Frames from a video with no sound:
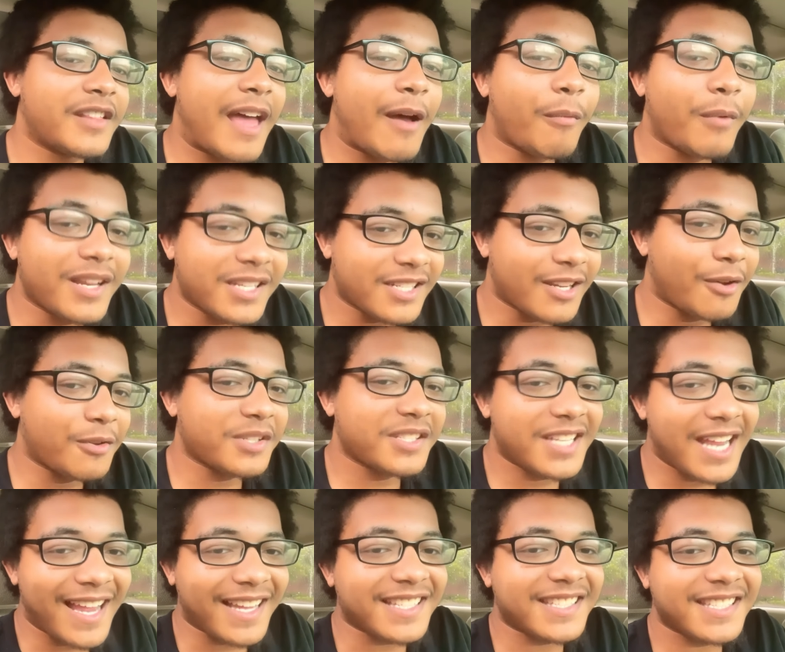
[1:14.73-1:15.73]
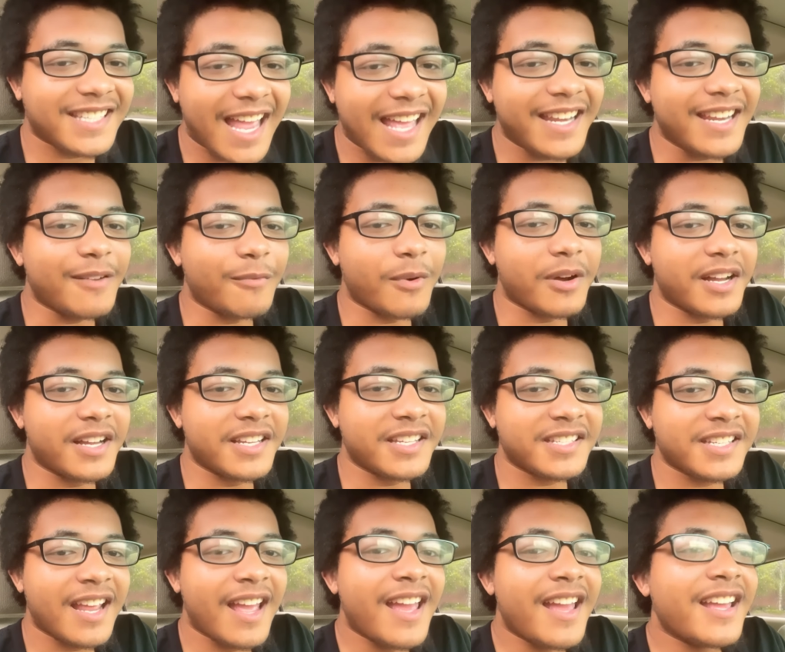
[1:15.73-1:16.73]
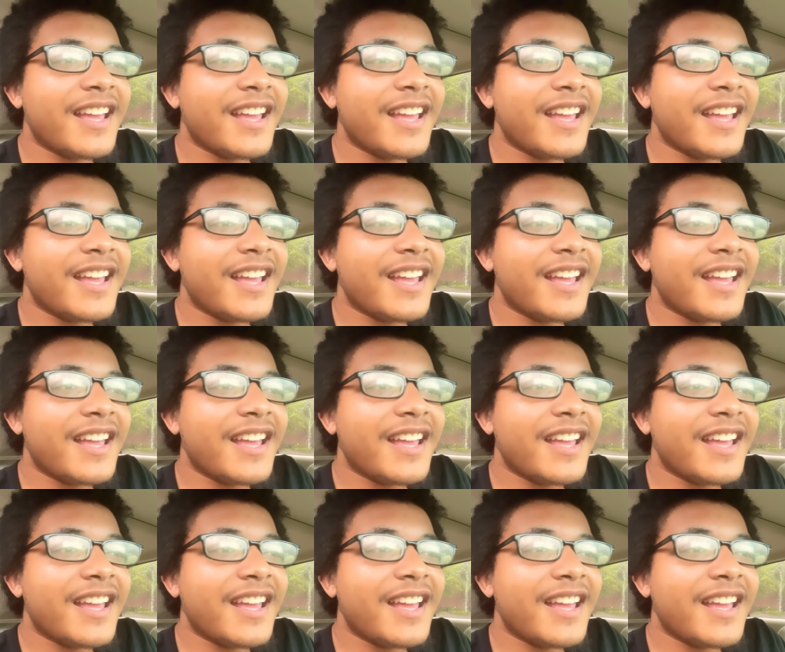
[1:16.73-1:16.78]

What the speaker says: that West Coast Tech said he was.